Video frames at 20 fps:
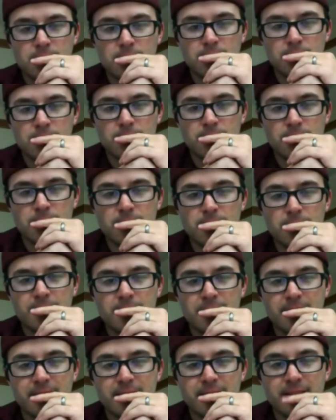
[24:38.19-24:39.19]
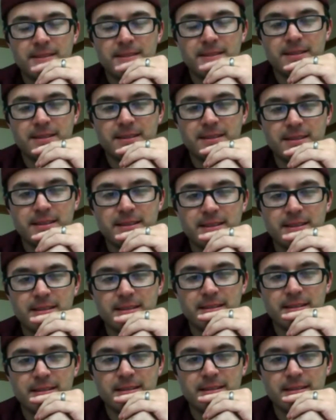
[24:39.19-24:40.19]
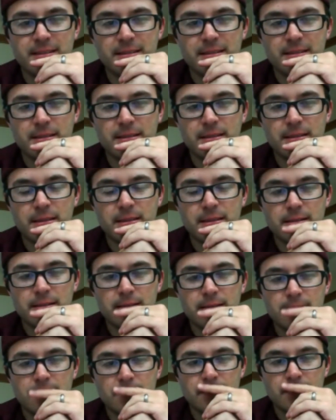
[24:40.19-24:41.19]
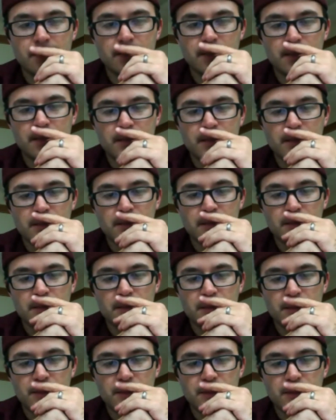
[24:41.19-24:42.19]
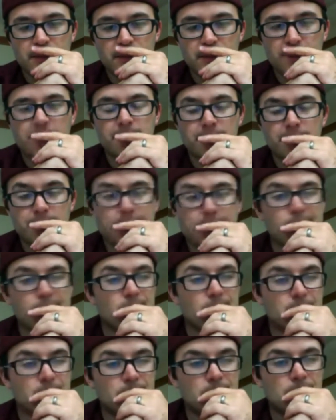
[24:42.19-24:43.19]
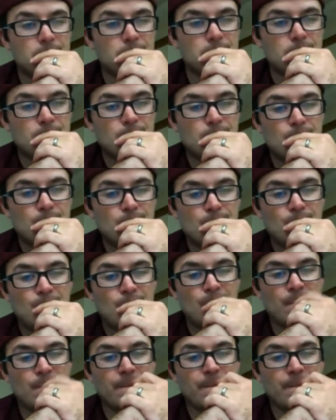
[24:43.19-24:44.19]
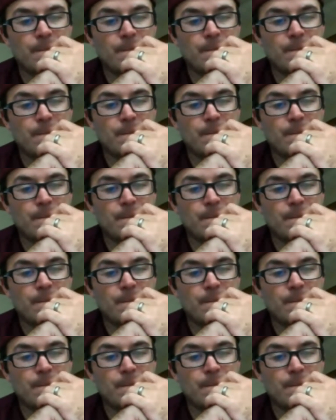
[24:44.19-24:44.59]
But I think it's a great idea to have students at conferences. It never really bothered me. Scott Bedley, have you ever had students at conferences?